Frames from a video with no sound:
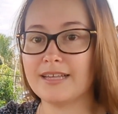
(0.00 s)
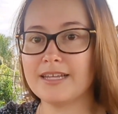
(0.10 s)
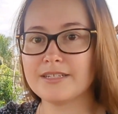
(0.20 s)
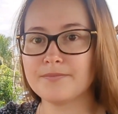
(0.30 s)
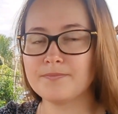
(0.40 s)

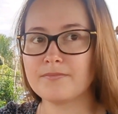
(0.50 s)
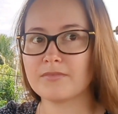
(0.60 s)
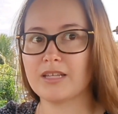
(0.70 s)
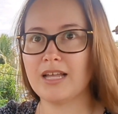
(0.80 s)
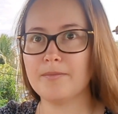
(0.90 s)
said
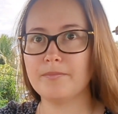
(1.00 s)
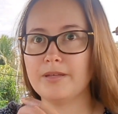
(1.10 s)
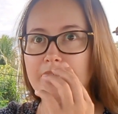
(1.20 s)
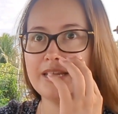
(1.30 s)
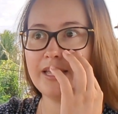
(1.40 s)
um,
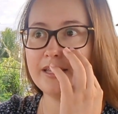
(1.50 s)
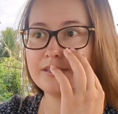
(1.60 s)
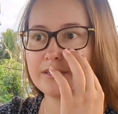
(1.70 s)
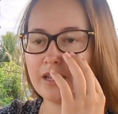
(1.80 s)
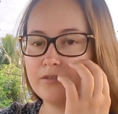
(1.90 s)
in
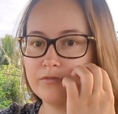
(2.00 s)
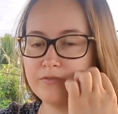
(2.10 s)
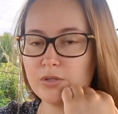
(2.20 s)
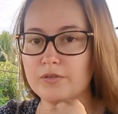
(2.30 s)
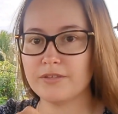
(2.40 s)
his kind of
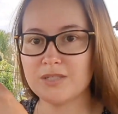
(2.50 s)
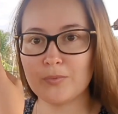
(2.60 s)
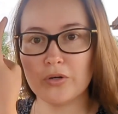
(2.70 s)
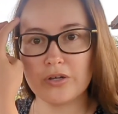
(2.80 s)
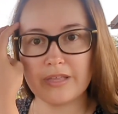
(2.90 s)
review of this
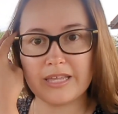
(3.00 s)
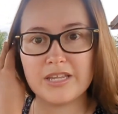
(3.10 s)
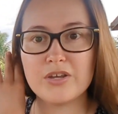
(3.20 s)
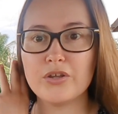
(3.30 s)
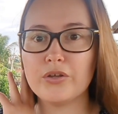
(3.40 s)
book that
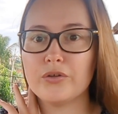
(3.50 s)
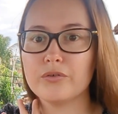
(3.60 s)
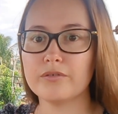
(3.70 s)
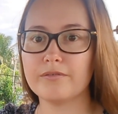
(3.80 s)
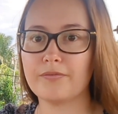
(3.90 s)
he
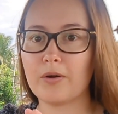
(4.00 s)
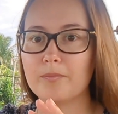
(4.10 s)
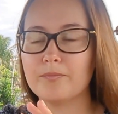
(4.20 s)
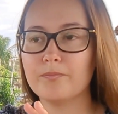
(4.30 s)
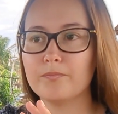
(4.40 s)
knew
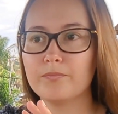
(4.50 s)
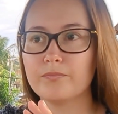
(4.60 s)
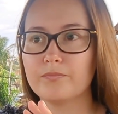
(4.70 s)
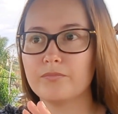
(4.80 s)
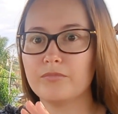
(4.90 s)
from
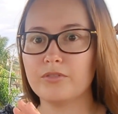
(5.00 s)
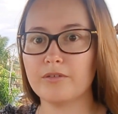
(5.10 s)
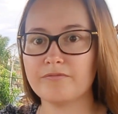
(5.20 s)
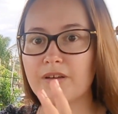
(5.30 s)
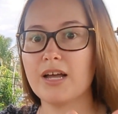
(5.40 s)

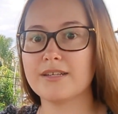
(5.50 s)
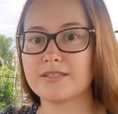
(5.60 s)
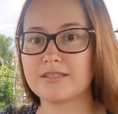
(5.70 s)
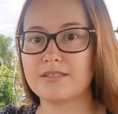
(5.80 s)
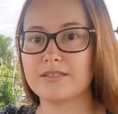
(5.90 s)
the
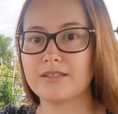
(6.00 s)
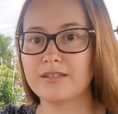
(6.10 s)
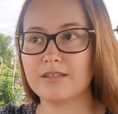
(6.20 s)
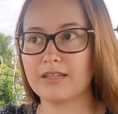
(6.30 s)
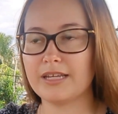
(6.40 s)
first,
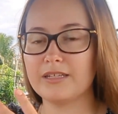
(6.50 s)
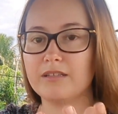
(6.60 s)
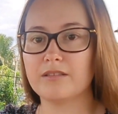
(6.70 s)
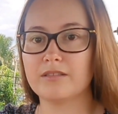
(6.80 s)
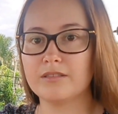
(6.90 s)
like,
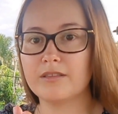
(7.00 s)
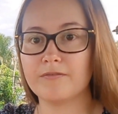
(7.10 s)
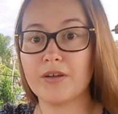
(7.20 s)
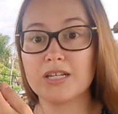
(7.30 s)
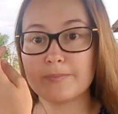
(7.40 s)
the
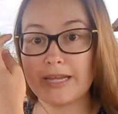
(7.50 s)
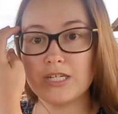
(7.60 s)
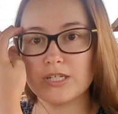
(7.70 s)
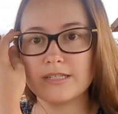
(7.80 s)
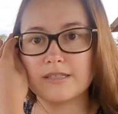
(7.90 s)
first
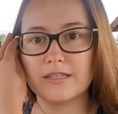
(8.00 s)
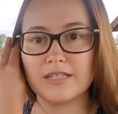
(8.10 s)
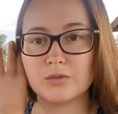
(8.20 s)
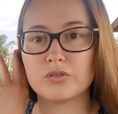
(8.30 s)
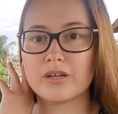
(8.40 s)
pages that
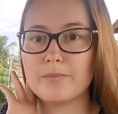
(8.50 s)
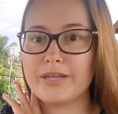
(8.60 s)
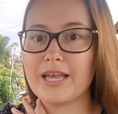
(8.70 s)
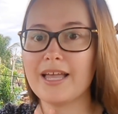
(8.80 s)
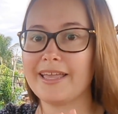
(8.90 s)
this was going to
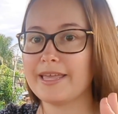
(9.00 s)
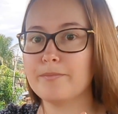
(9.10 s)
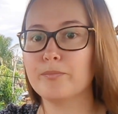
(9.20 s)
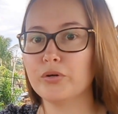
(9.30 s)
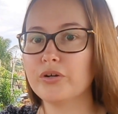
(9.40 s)
be a
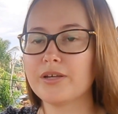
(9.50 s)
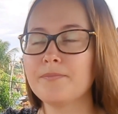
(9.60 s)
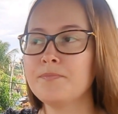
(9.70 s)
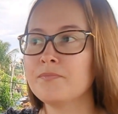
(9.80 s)
him book,